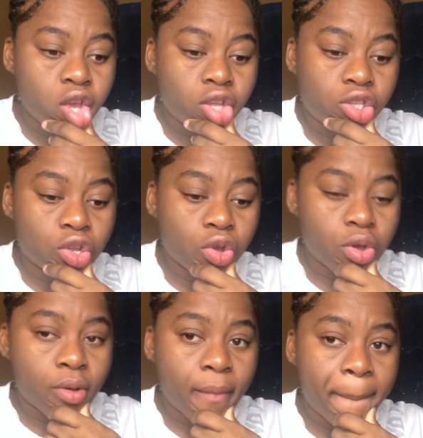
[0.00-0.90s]
So
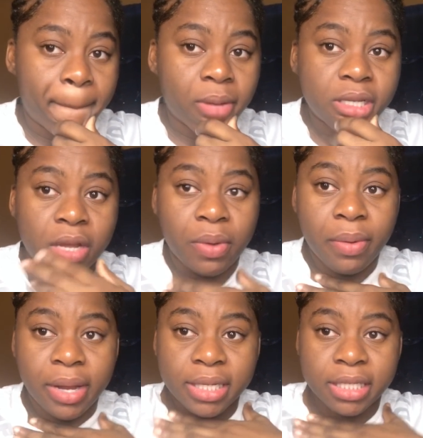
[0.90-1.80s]
most of wear
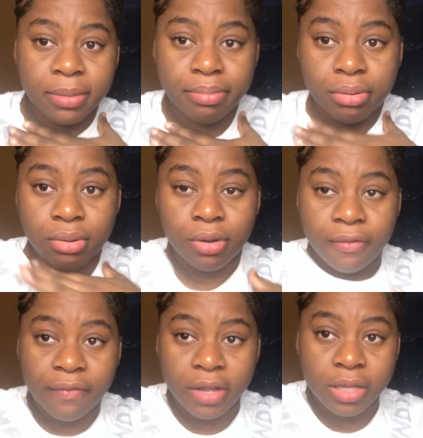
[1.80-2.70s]
one simple
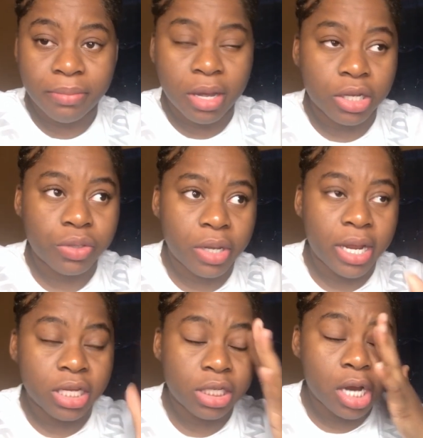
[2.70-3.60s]
outfit. I'm gonna show you
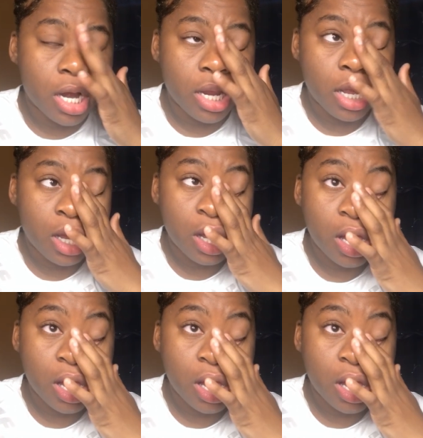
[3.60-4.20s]
that shortly.